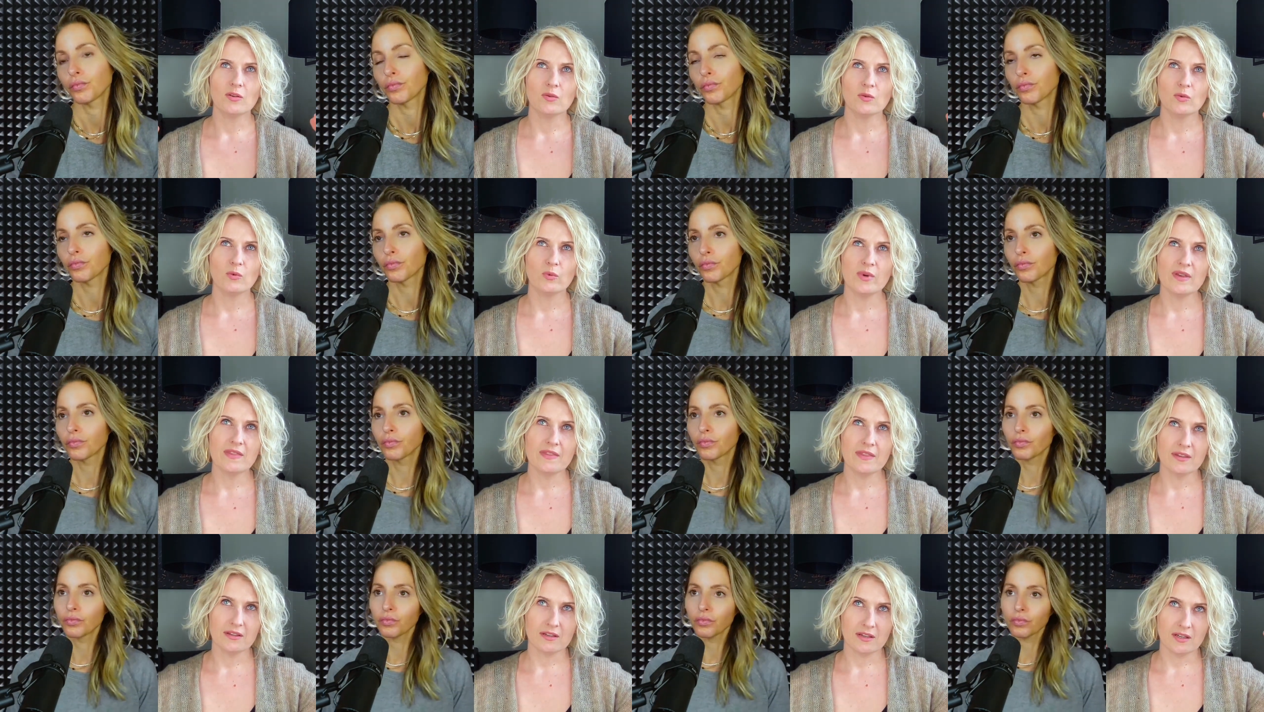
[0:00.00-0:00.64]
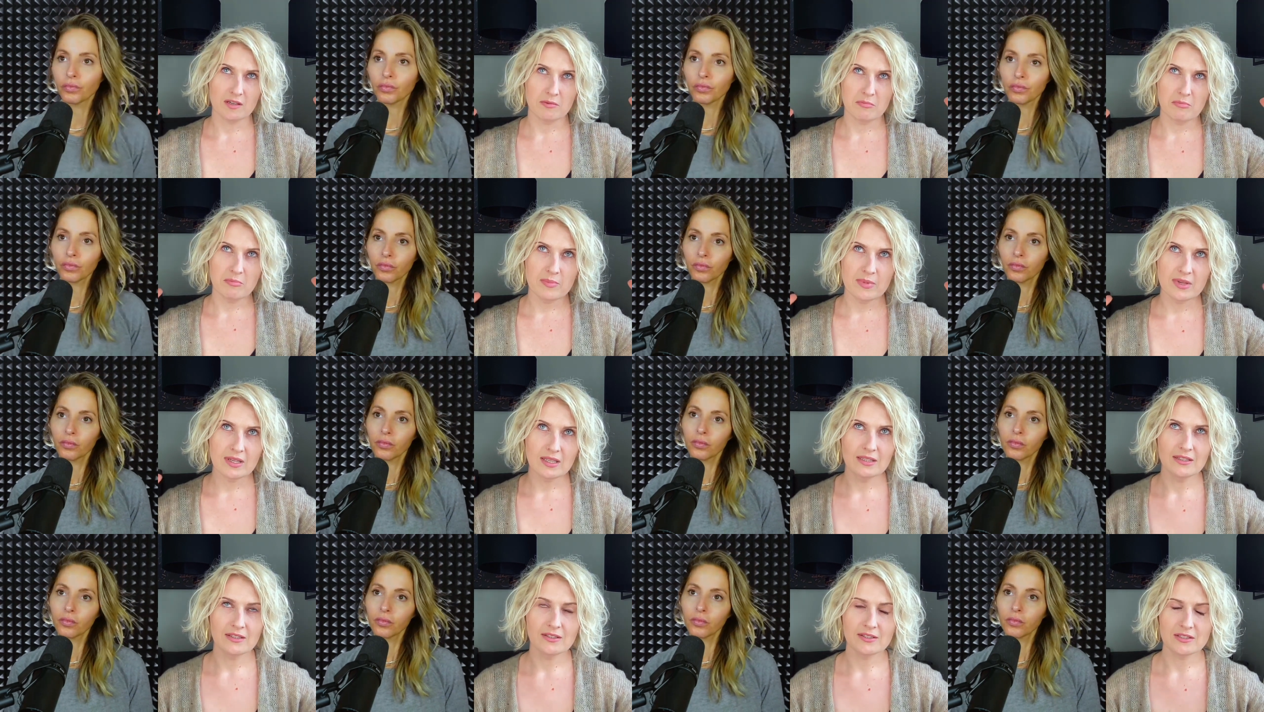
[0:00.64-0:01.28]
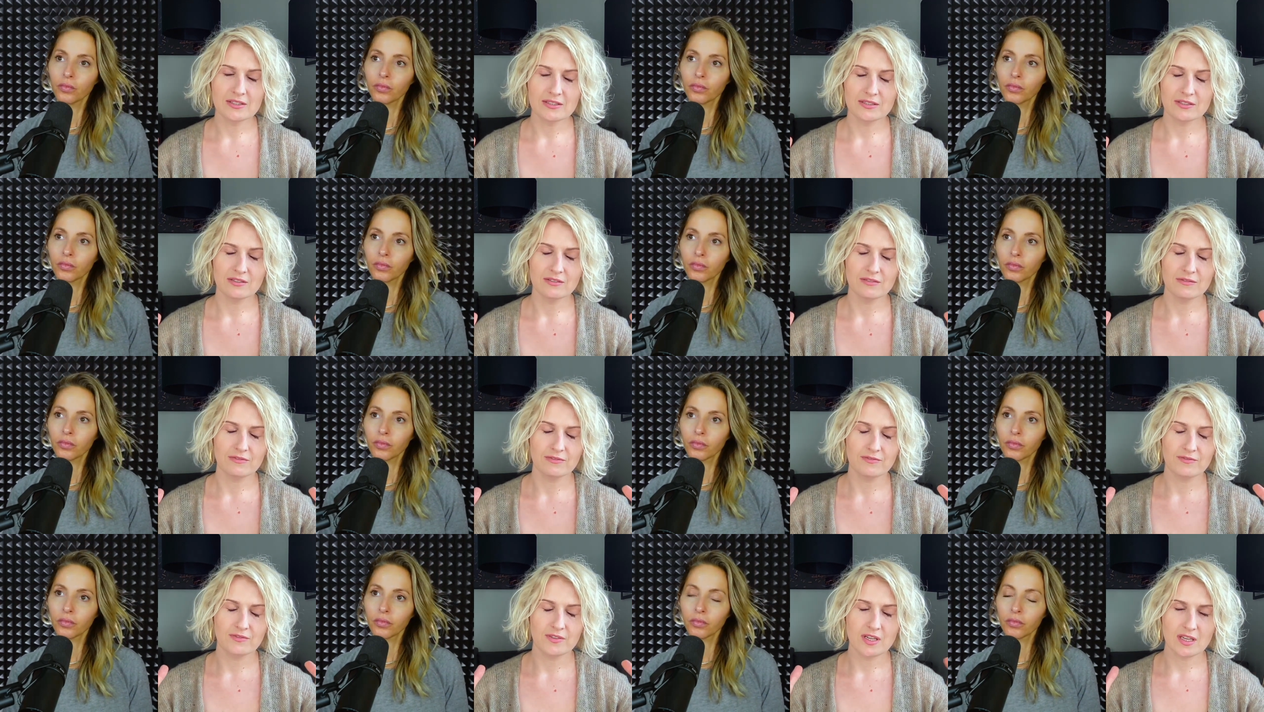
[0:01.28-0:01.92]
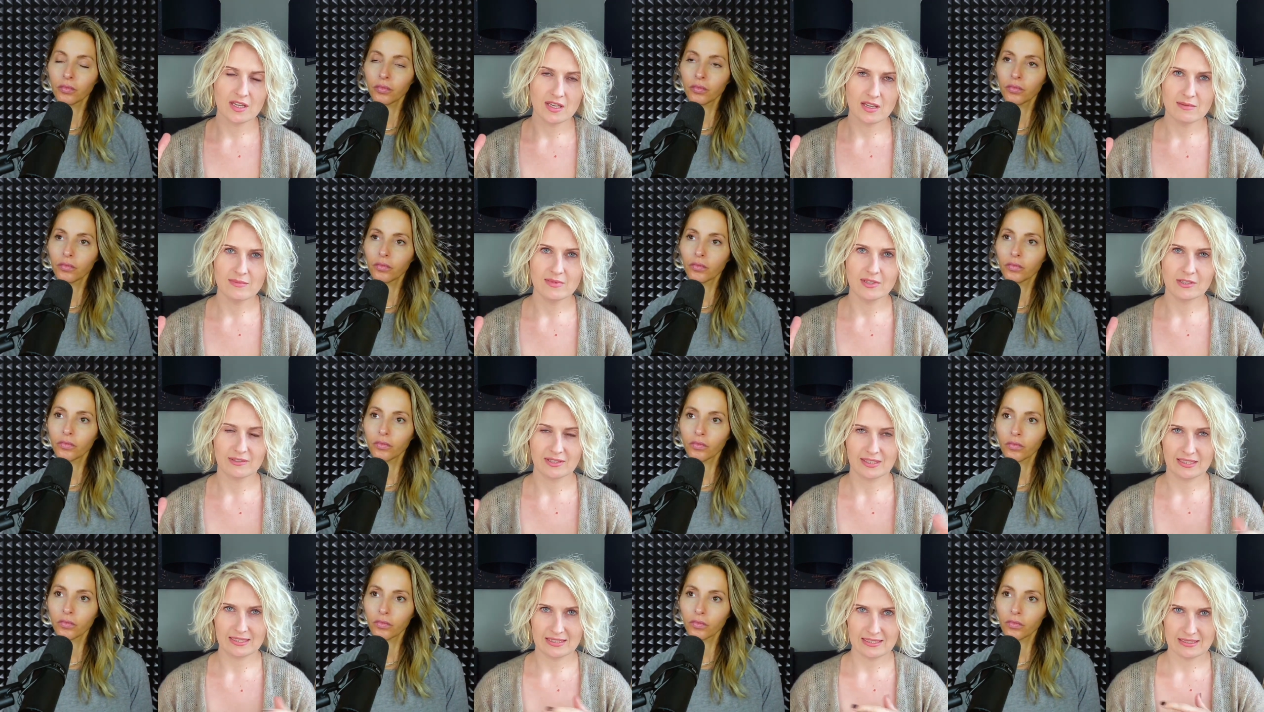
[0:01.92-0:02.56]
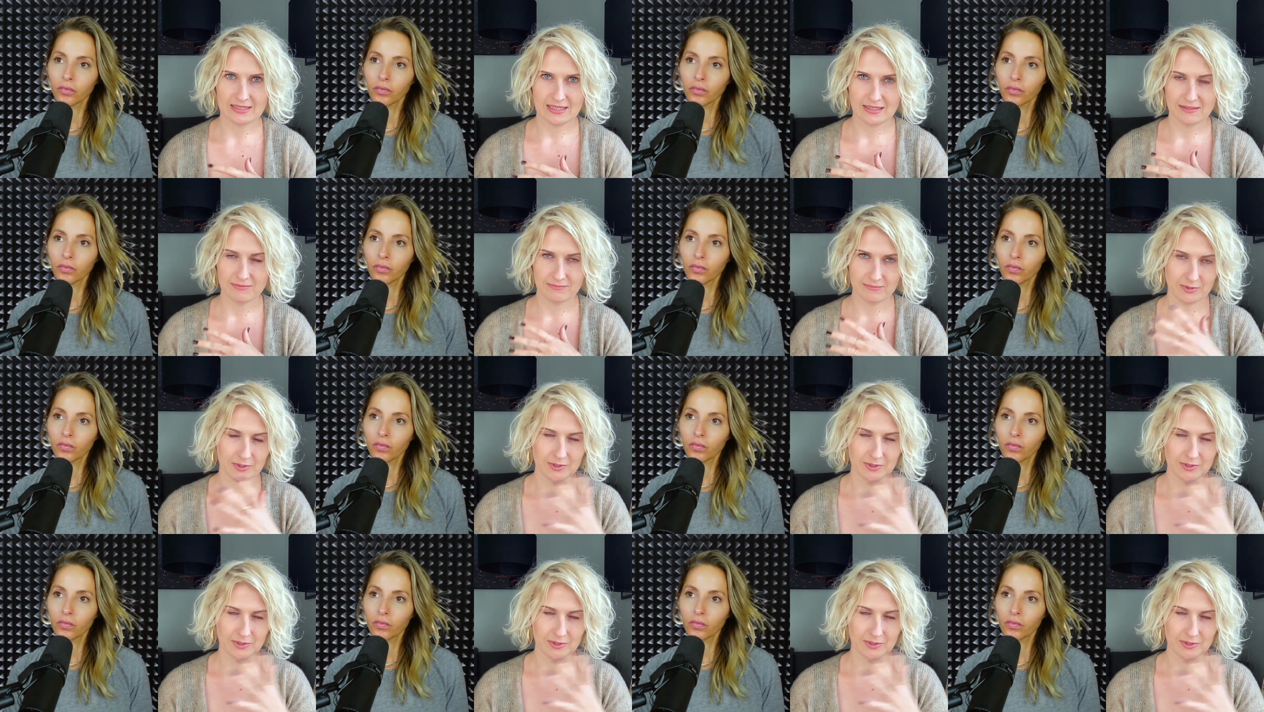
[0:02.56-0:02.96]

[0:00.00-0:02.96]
Speaker 1: when there are millions of immigrants not,